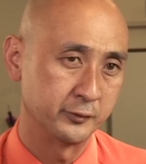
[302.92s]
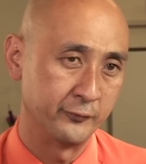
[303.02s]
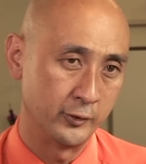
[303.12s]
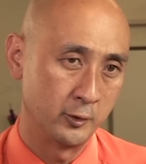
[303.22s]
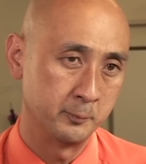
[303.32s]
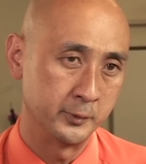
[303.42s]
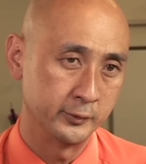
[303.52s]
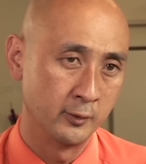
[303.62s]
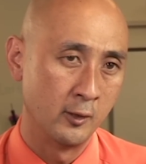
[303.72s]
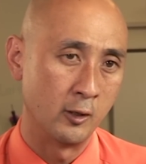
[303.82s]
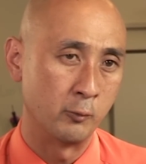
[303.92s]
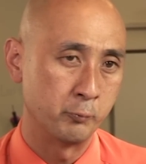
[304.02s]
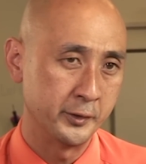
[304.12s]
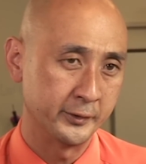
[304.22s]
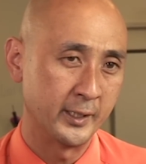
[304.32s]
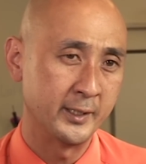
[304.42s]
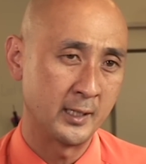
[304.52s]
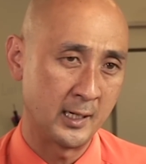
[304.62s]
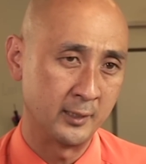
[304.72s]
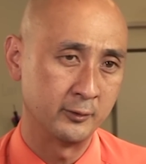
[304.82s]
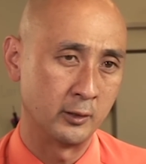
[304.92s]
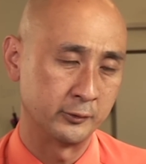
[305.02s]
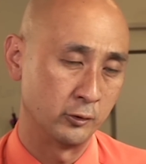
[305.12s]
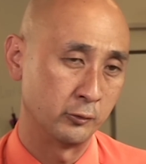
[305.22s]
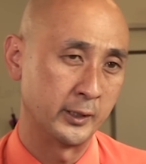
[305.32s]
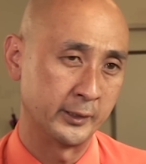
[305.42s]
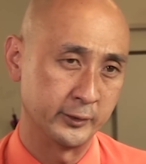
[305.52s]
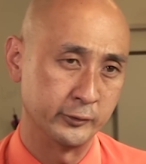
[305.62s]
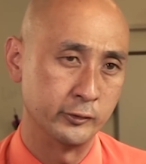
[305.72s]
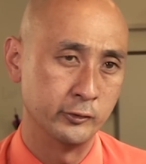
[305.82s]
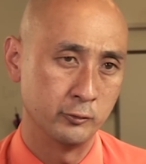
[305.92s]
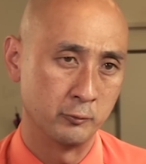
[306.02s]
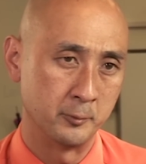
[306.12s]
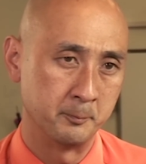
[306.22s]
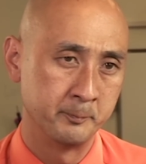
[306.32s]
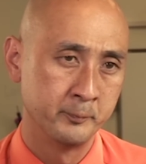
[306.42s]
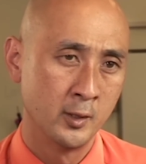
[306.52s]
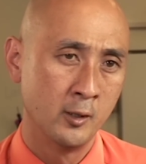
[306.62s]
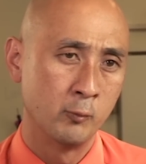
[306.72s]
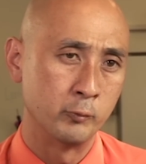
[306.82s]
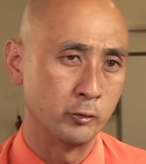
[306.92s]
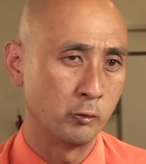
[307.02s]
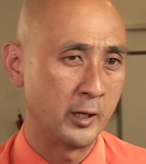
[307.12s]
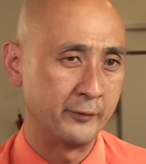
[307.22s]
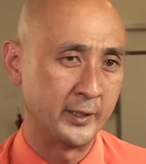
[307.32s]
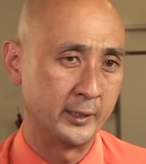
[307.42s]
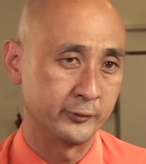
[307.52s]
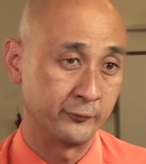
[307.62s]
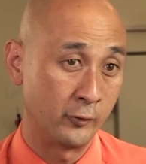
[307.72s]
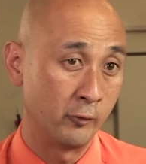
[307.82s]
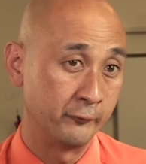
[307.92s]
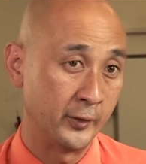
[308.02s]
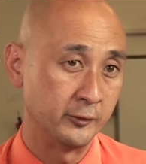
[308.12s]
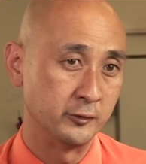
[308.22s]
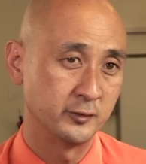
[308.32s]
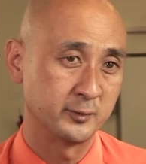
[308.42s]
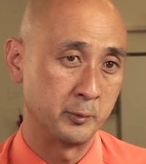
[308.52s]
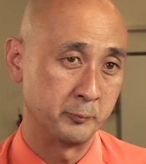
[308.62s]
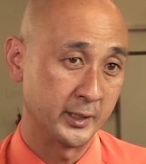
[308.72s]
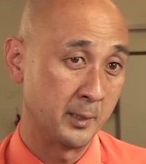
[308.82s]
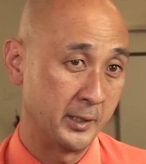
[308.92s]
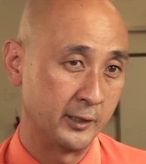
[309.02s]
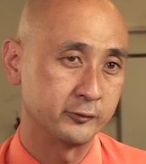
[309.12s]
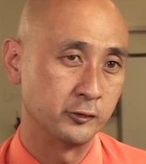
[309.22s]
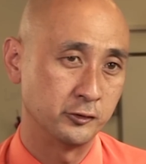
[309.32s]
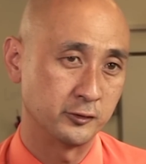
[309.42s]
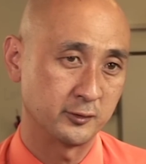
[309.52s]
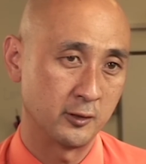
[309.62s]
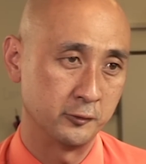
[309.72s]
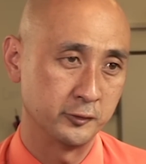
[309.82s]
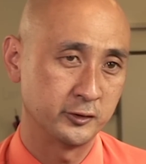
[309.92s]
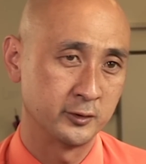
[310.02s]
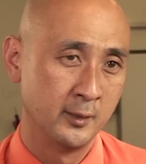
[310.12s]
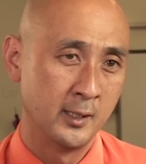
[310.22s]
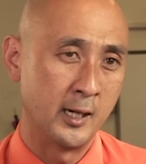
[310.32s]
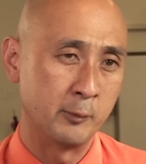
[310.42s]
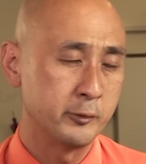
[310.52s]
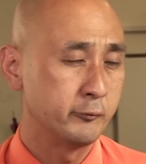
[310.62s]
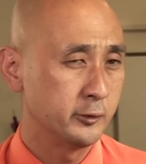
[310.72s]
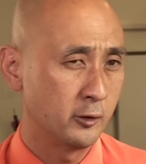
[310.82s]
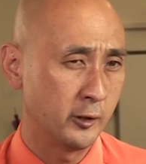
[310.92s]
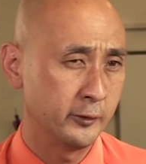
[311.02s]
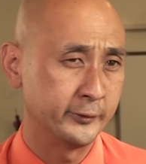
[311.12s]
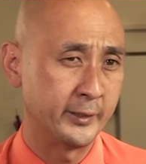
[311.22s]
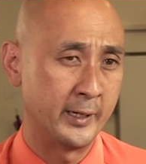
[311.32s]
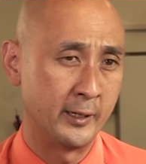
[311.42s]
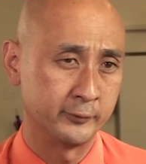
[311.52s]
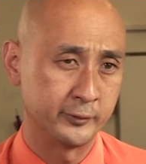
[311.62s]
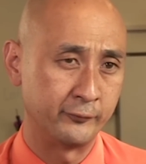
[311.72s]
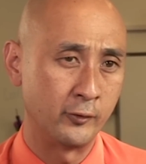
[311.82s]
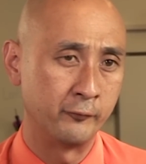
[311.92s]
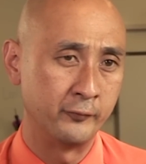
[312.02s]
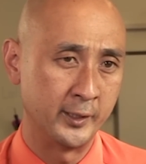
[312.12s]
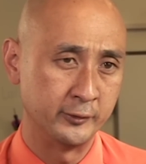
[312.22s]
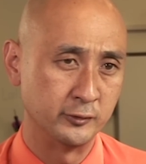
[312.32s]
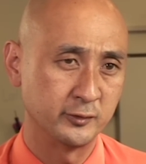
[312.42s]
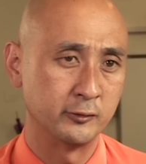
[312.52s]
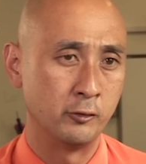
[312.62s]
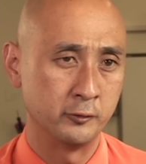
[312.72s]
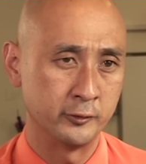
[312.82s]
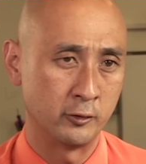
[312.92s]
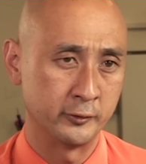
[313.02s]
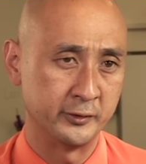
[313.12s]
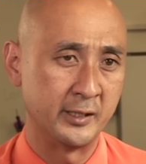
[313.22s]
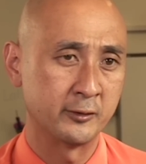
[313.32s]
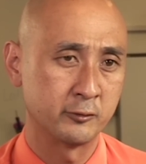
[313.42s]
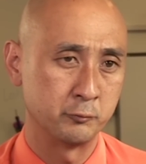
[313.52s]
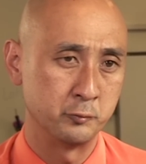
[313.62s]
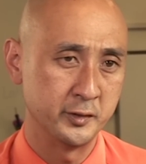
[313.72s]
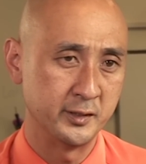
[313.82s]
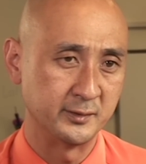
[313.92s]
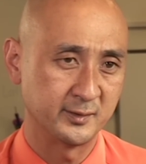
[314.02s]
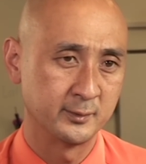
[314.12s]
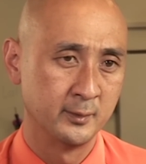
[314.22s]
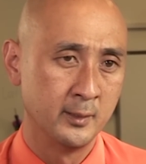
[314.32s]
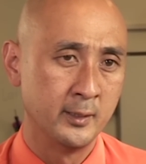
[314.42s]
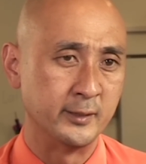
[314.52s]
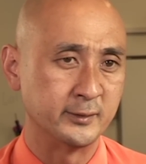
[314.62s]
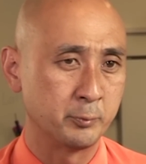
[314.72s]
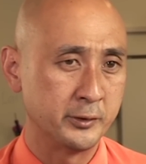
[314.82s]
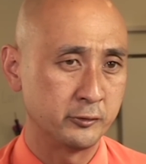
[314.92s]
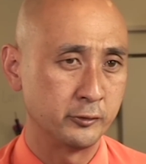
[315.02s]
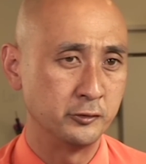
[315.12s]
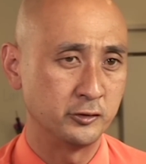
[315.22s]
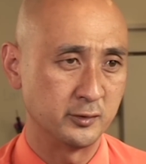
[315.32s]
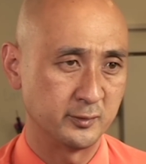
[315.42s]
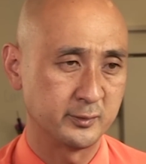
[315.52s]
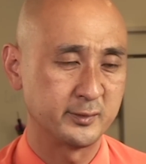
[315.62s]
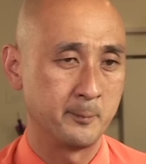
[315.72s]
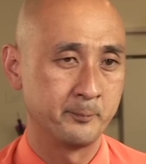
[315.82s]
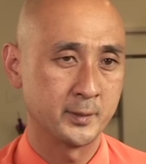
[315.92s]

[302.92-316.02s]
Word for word: development, of where they are along a continuum. We all have our default values when we come out of Teachers College, and we rely on our default values early on in our careers. It's when teachers